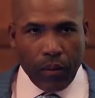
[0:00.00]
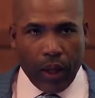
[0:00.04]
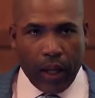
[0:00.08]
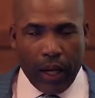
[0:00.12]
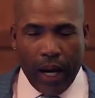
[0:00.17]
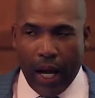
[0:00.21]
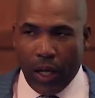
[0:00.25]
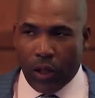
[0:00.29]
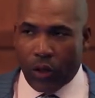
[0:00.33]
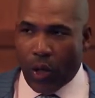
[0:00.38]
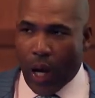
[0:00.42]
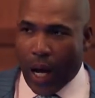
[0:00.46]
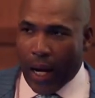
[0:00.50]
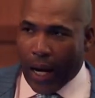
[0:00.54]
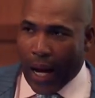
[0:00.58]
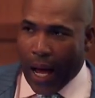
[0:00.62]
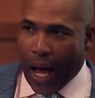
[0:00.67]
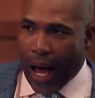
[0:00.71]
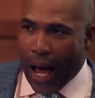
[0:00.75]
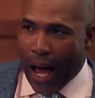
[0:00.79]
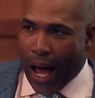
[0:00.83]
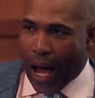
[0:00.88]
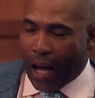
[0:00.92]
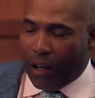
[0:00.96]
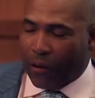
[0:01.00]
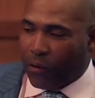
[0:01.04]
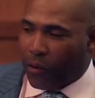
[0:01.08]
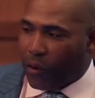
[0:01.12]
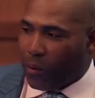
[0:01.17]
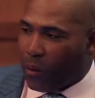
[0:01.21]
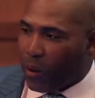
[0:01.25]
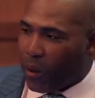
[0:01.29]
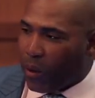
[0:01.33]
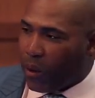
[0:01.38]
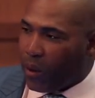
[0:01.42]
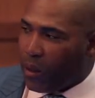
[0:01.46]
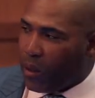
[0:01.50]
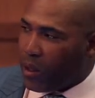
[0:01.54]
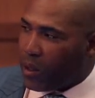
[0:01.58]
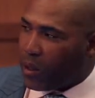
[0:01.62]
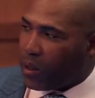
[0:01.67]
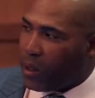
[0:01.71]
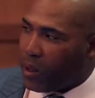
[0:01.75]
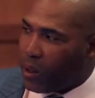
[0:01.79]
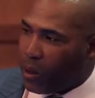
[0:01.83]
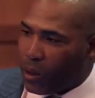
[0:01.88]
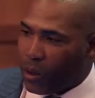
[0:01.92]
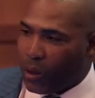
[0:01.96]
And I try to hide from her in
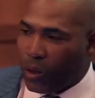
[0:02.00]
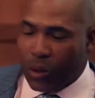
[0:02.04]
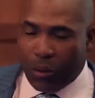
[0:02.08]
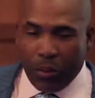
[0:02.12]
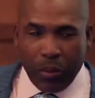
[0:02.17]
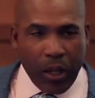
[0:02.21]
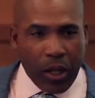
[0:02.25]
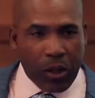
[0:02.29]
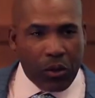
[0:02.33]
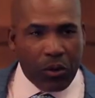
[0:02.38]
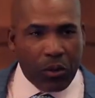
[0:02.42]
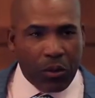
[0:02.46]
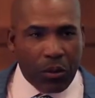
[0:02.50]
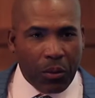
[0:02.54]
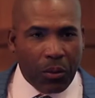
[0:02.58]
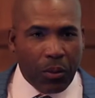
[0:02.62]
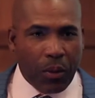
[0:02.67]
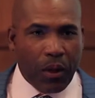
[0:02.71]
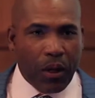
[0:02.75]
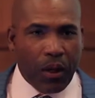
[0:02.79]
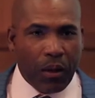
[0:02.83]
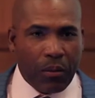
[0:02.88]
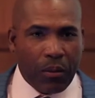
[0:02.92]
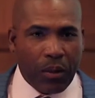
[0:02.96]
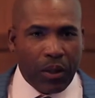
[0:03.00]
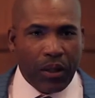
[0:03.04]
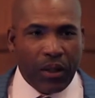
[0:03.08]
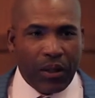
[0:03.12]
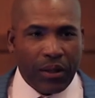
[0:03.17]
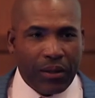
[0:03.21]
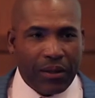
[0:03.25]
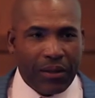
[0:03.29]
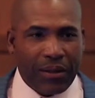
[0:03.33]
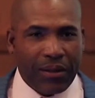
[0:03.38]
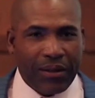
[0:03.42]
this little two-bedroom apartment.